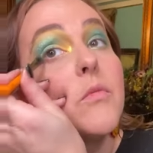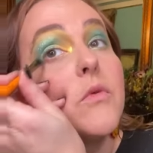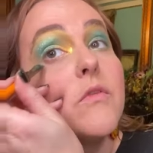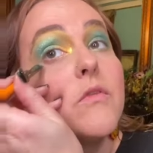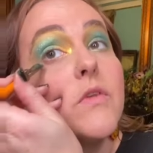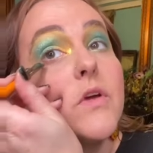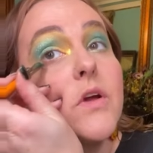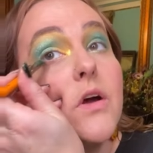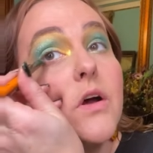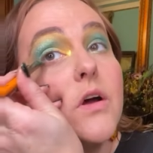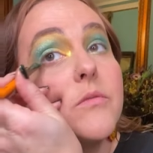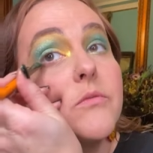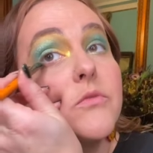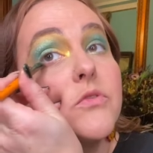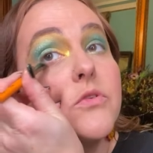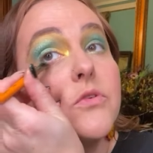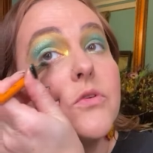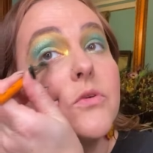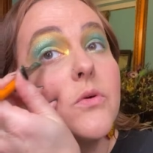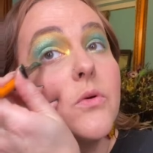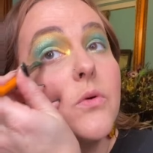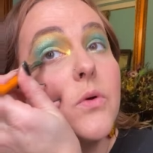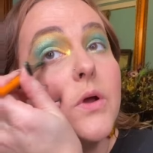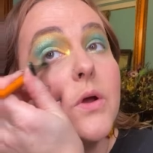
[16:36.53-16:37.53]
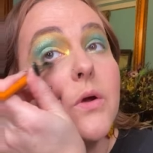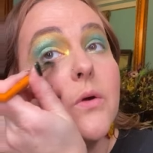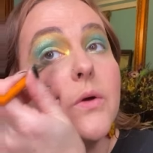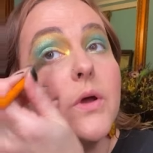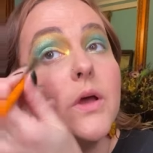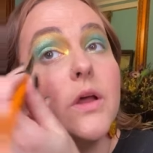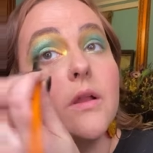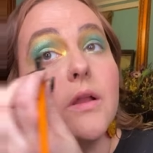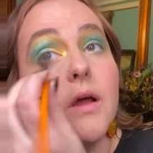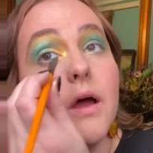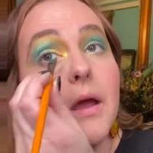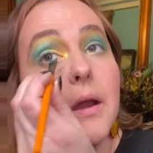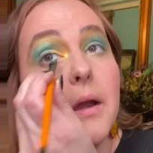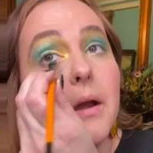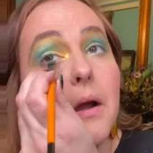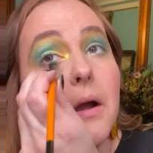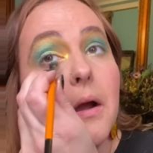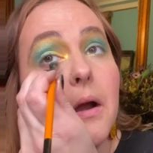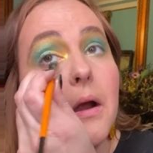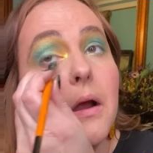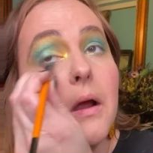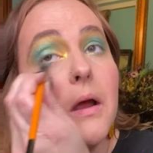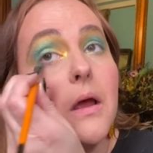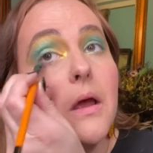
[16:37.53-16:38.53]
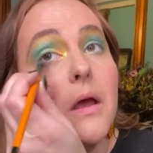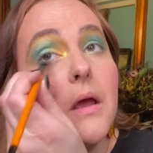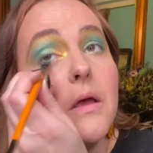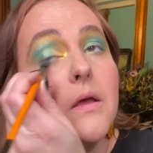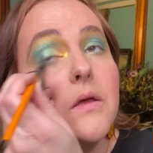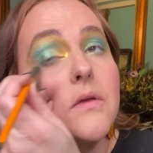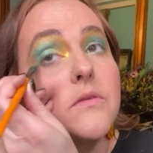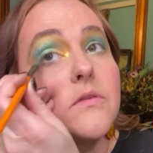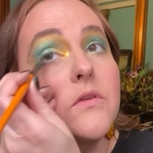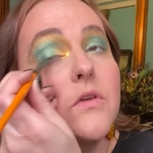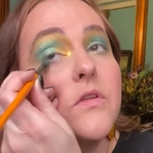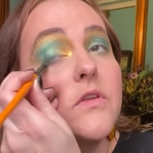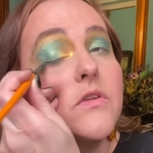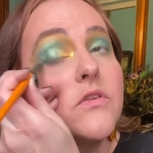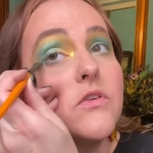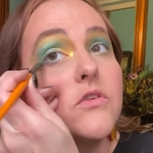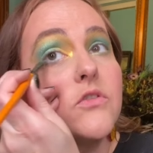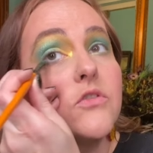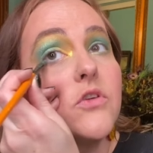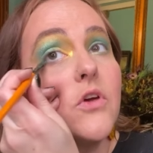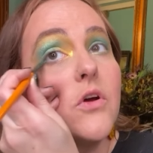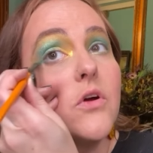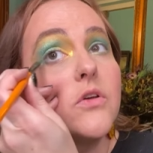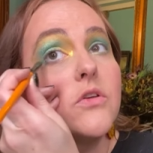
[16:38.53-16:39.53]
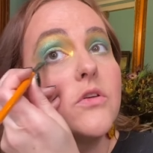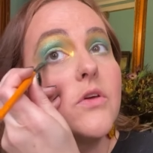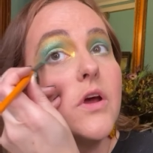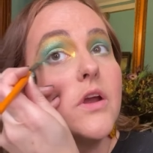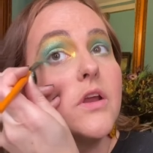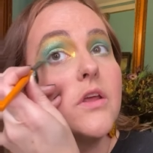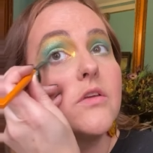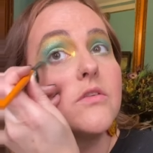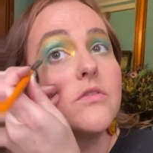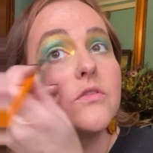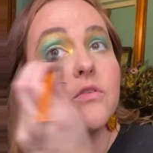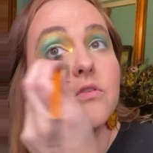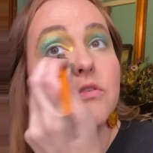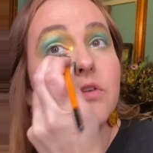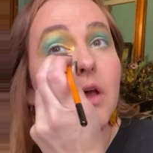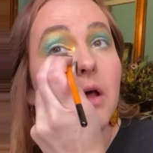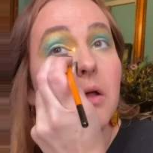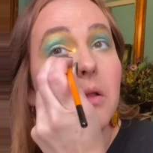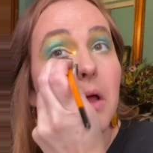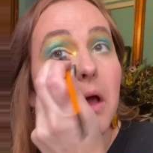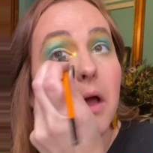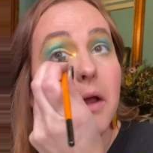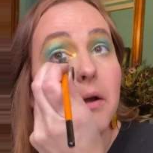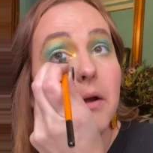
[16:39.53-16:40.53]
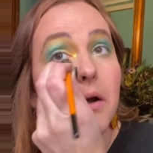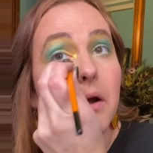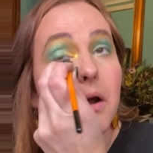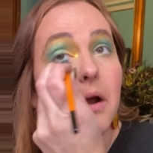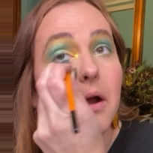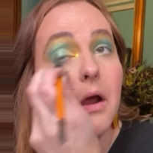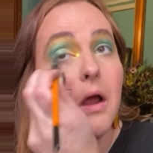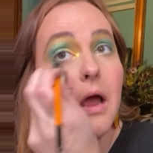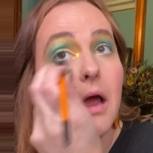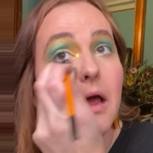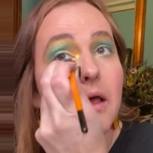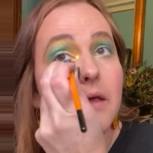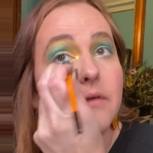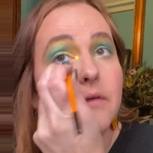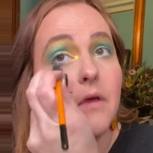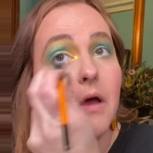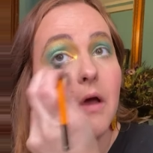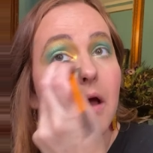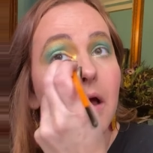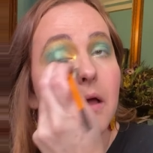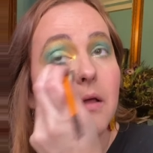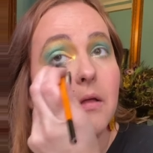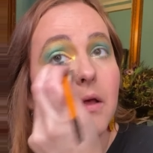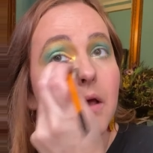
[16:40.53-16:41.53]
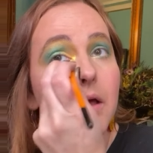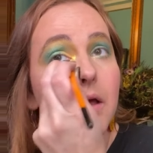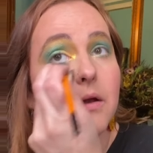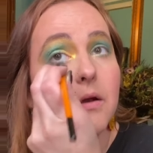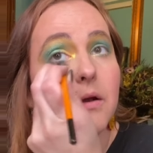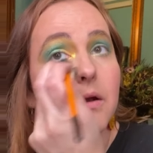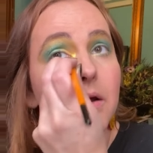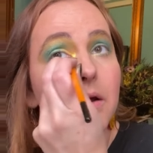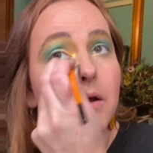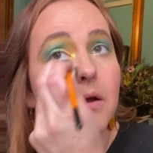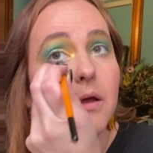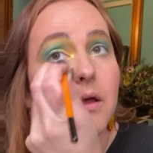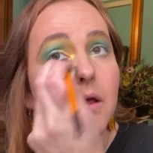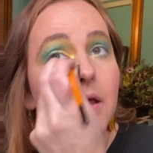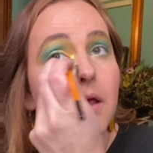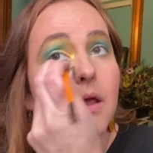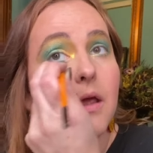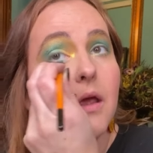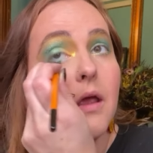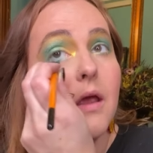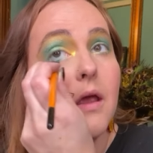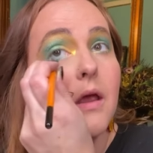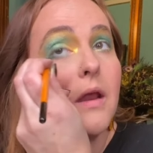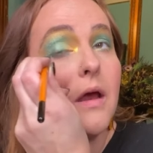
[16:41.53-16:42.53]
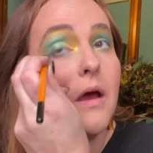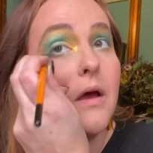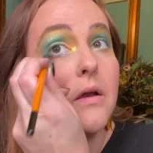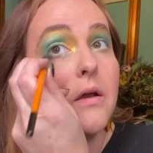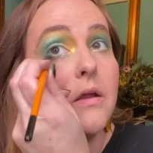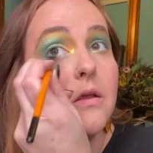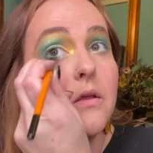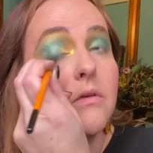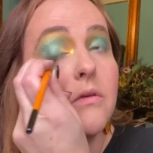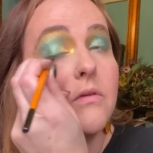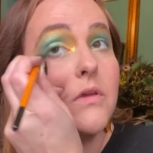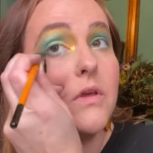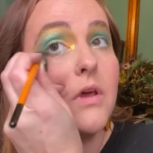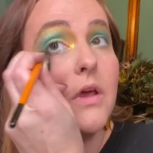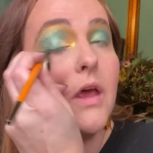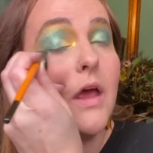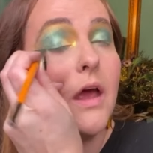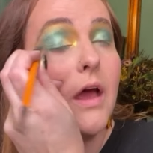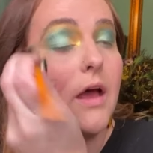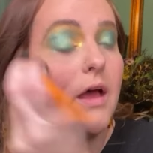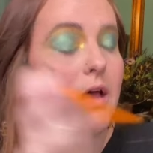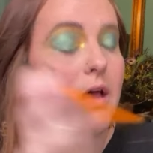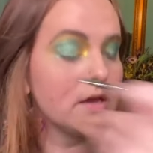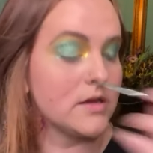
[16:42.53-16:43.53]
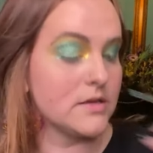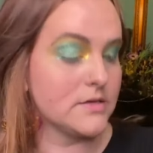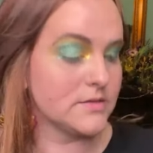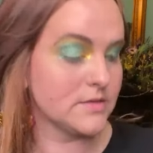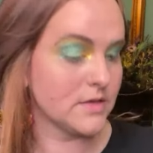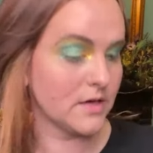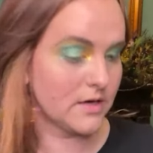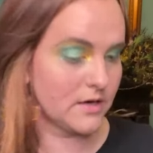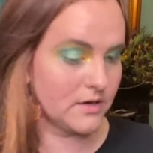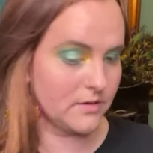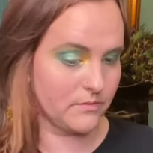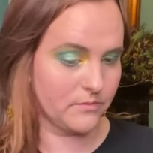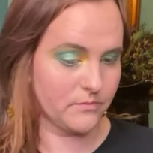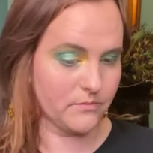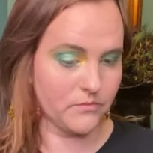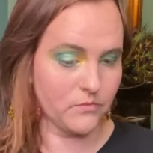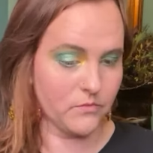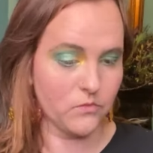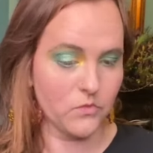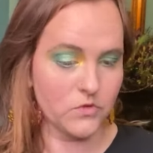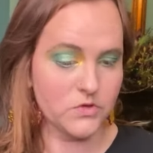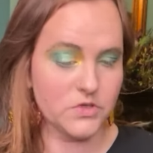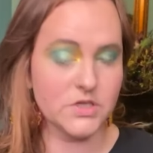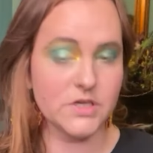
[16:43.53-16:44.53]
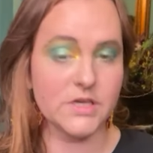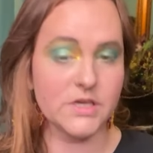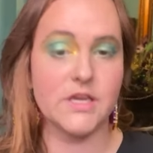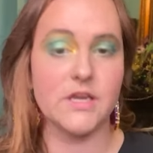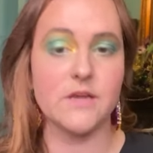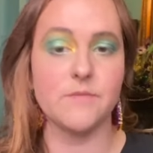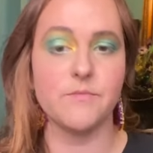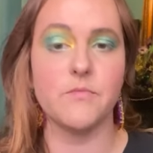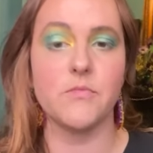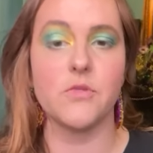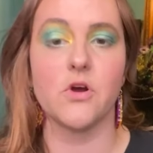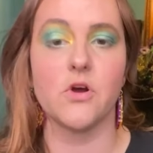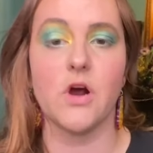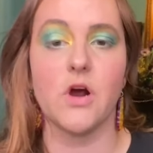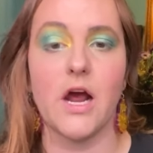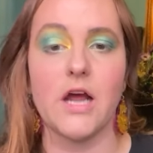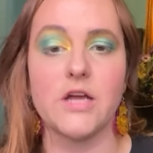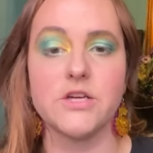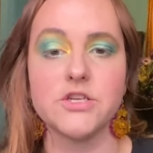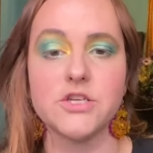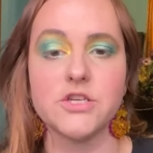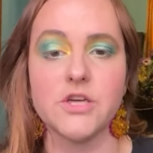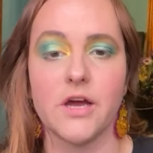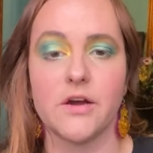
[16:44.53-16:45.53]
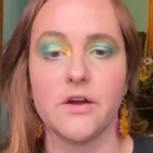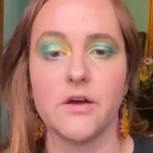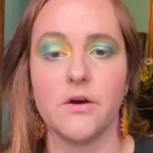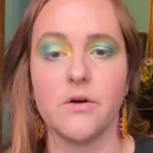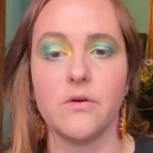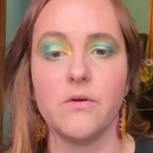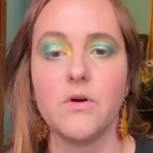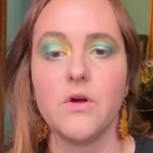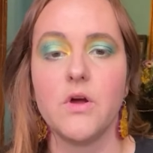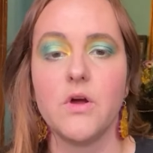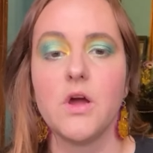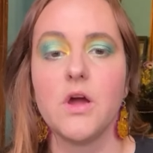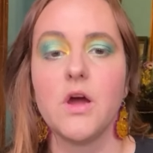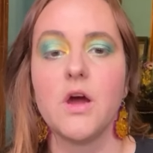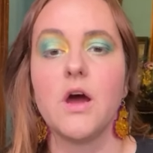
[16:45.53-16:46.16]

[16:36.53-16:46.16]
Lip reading: Moving on, just do a quick liner. So this is showing you how to use a gel liner as eyeliner and how to use it as to keep your eyeshadow